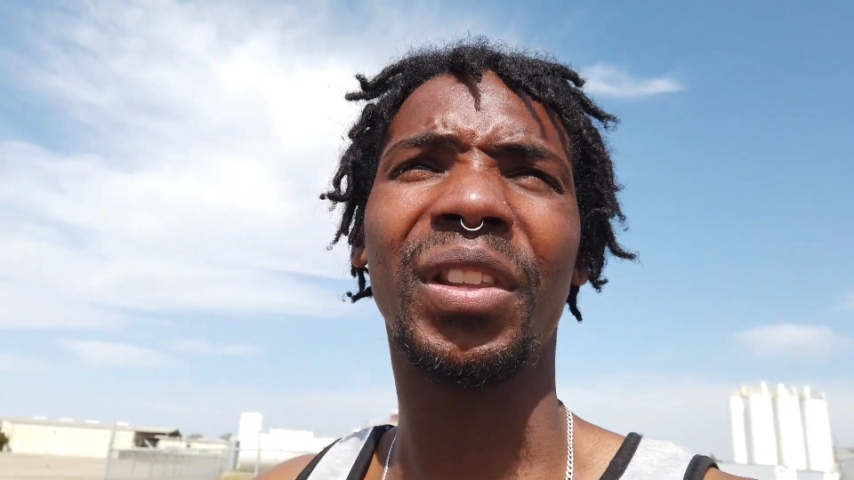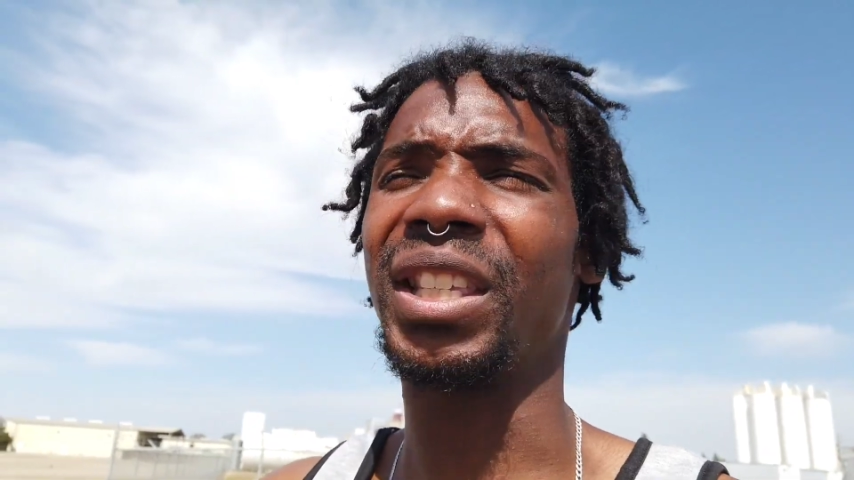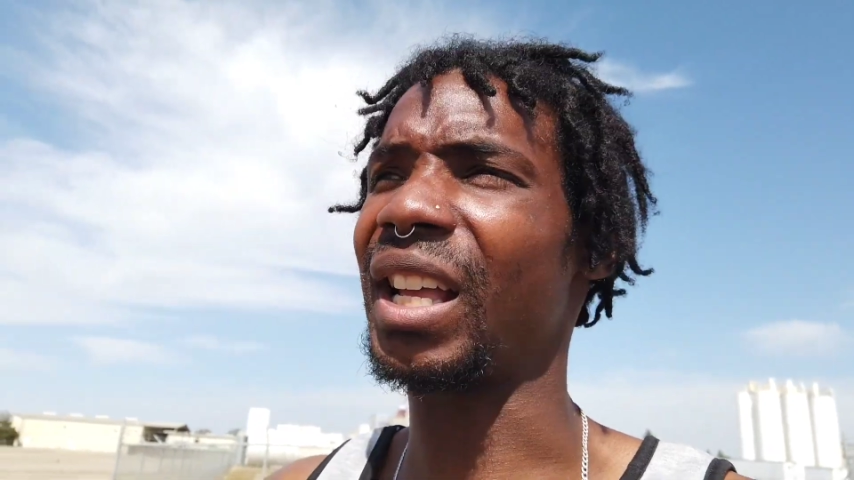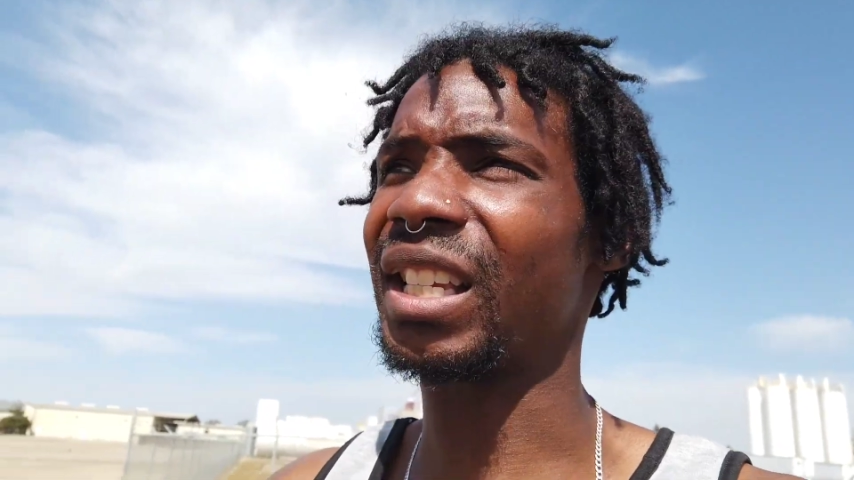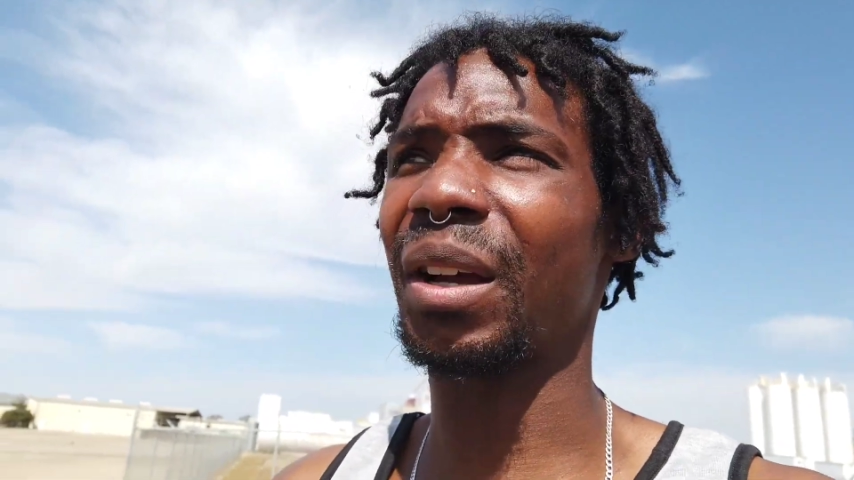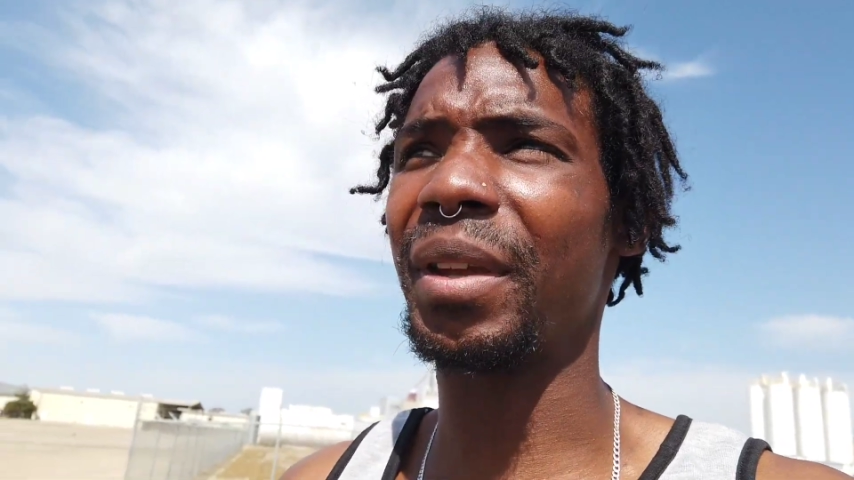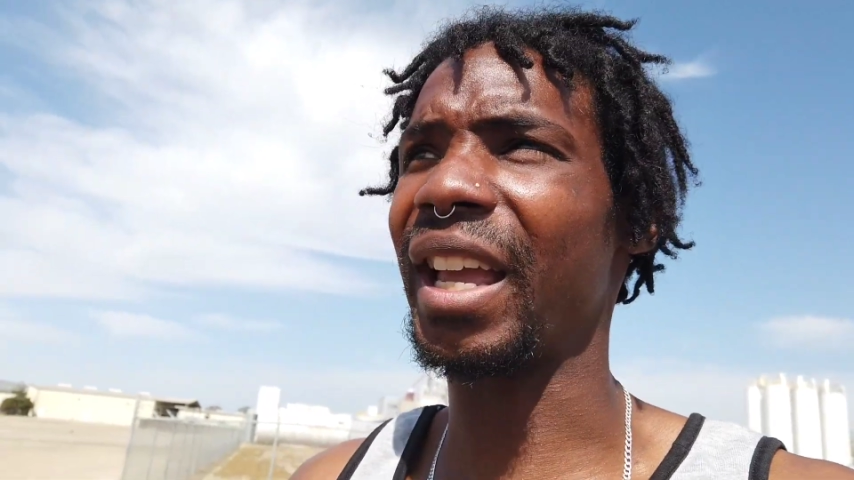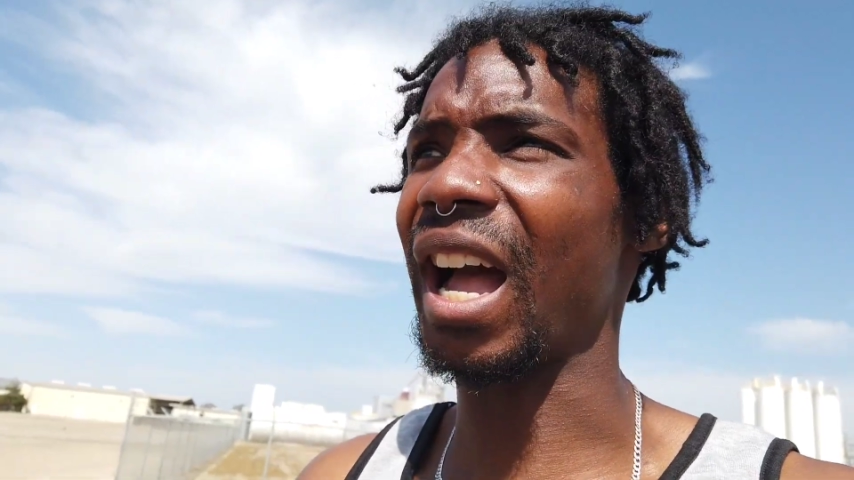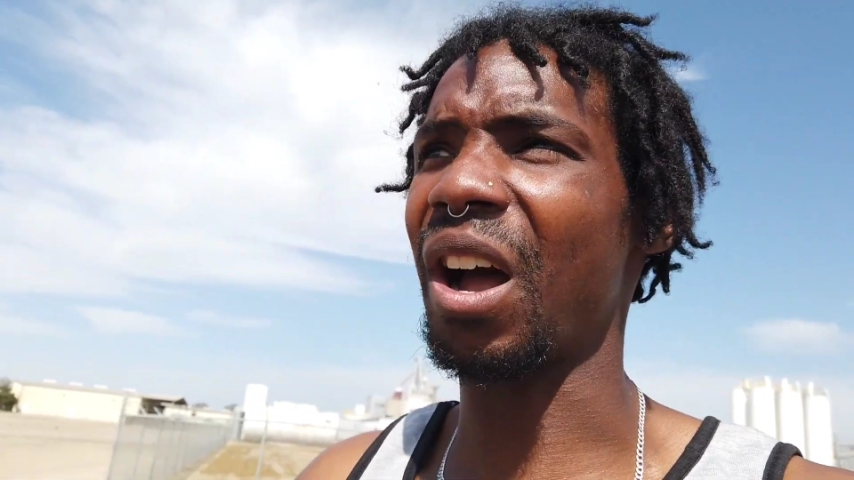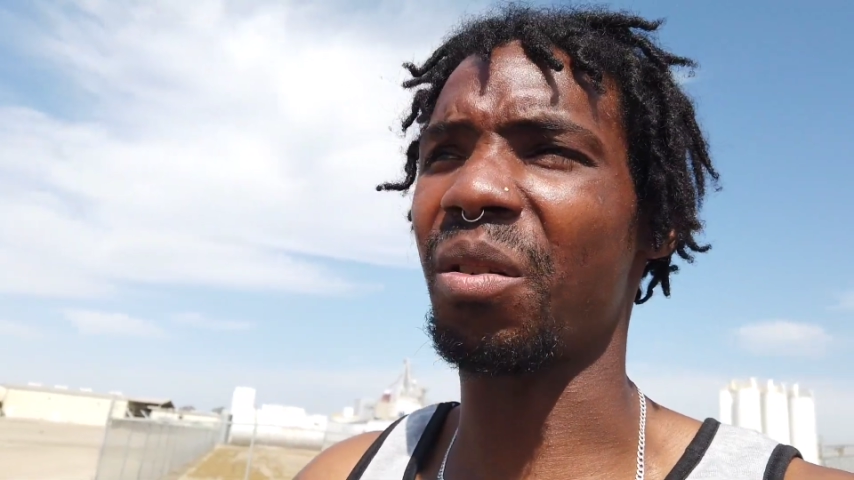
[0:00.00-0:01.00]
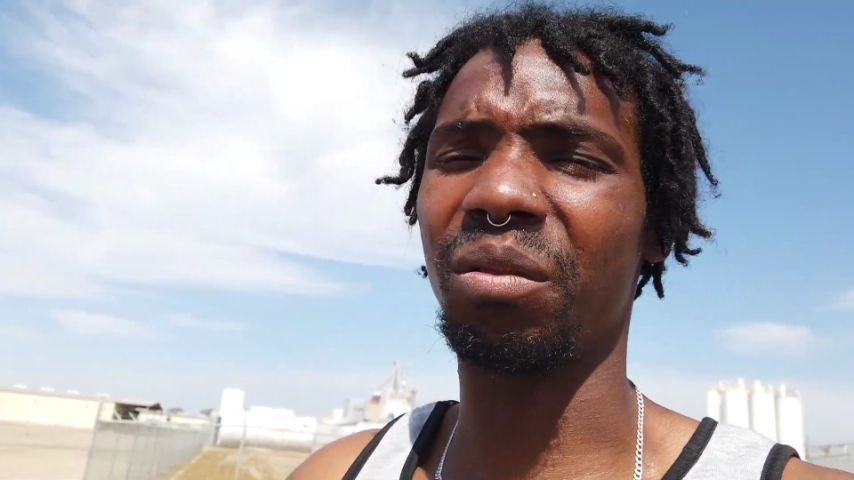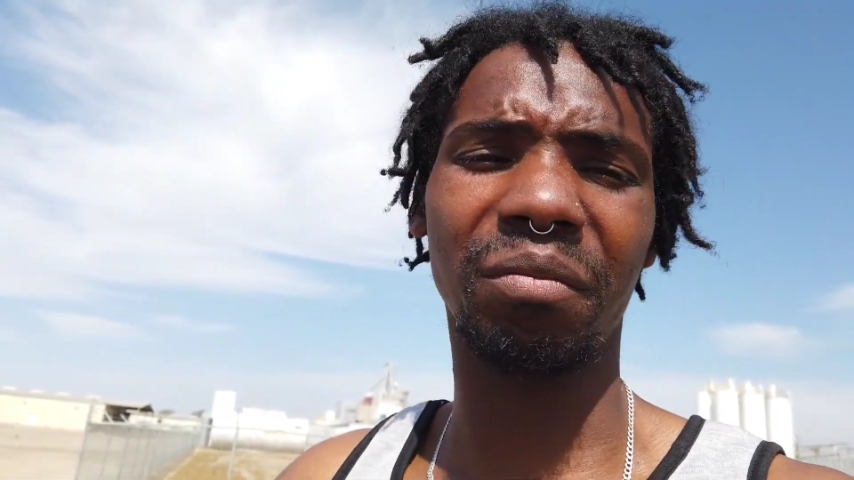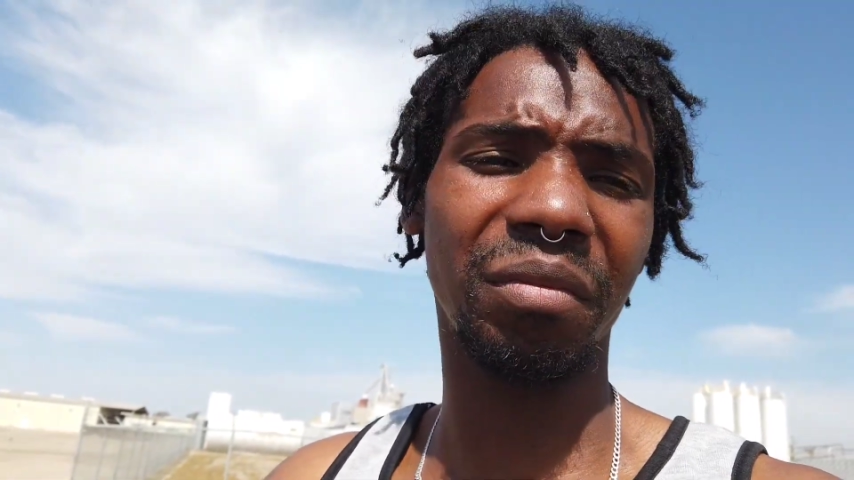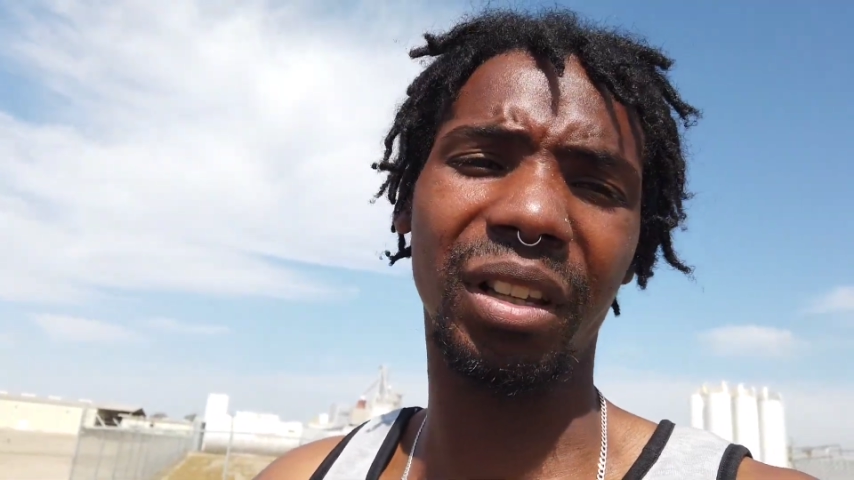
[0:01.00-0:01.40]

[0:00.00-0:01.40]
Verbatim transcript: the sun's coming out,